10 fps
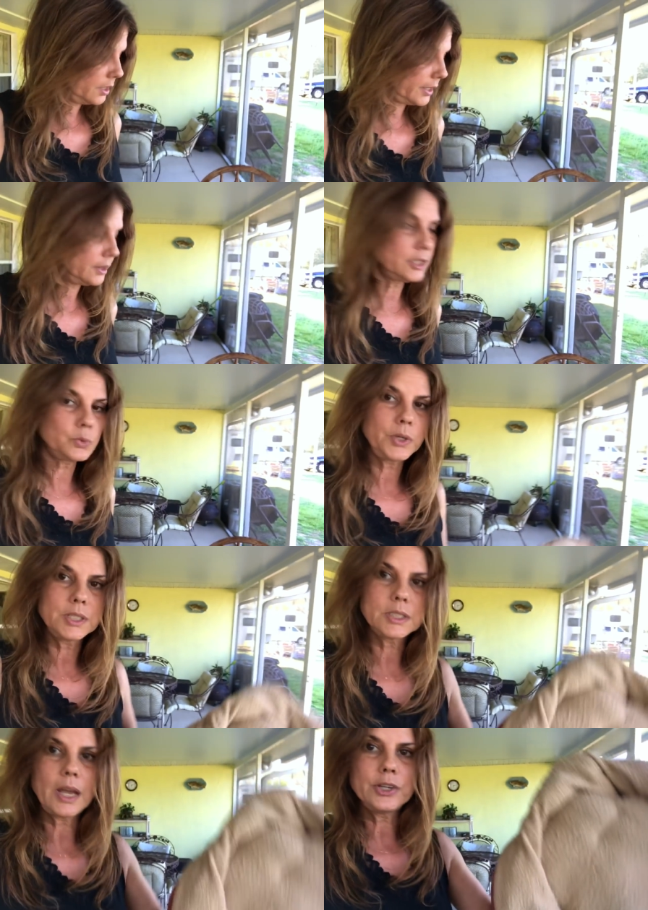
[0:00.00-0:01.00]
Like this one
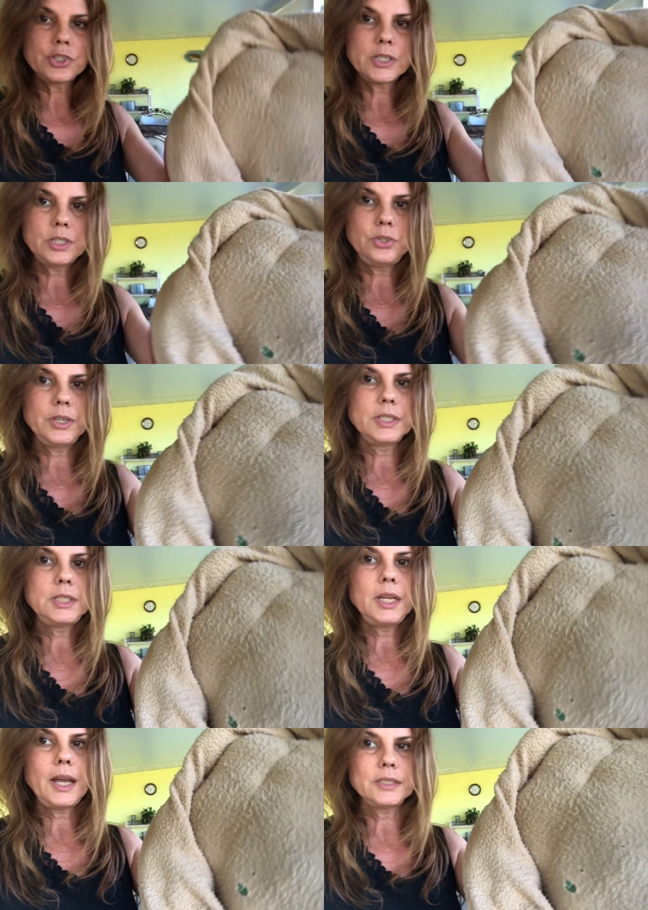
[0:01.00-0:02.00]
is Sasha's and you can
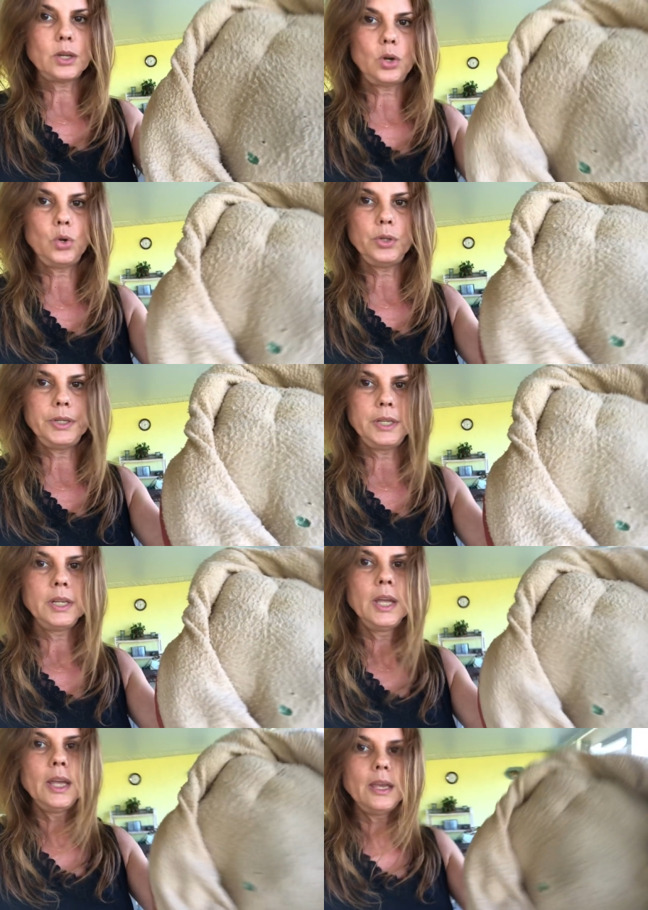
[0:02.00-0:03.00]
see it has a hole in it.
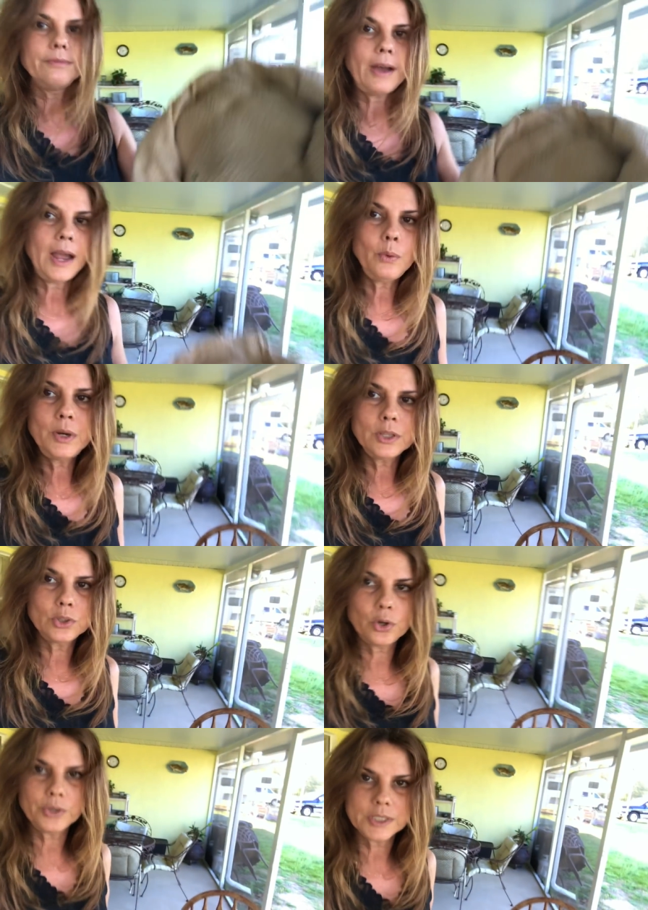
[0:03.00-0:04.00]
If I were to
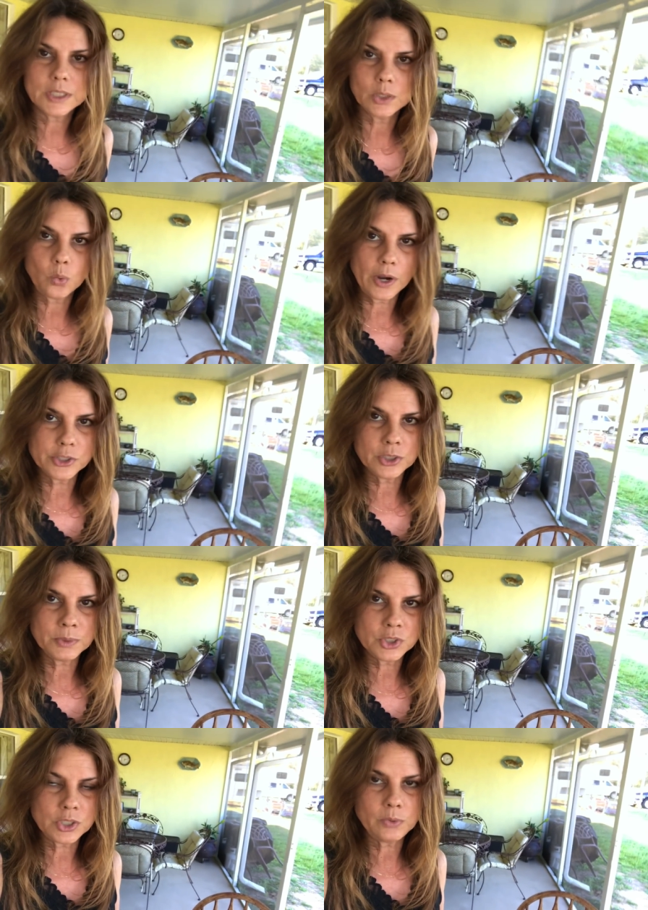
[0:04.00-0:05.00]
throw this in the washing
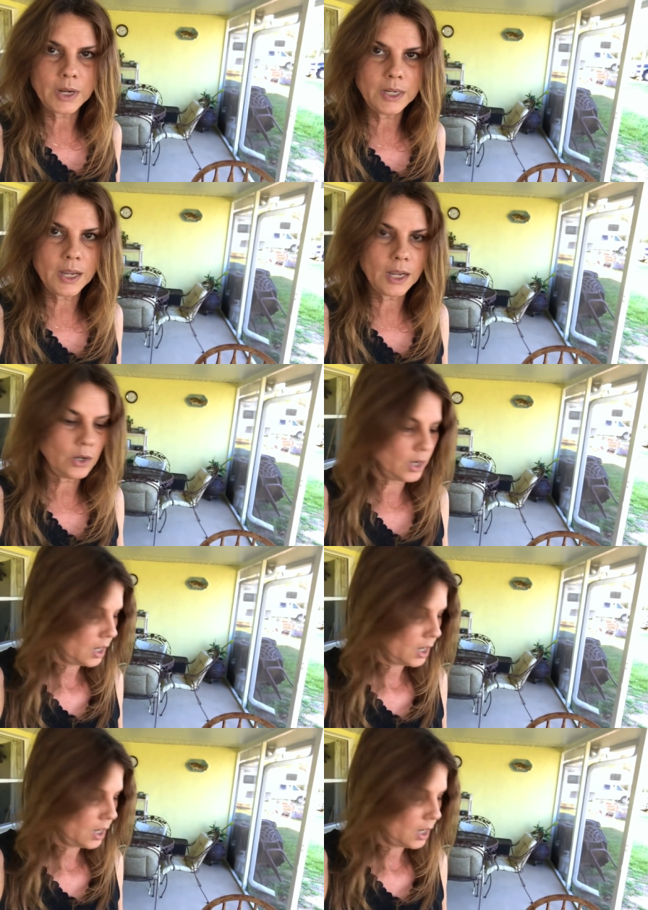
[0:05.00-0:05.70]
machine right now,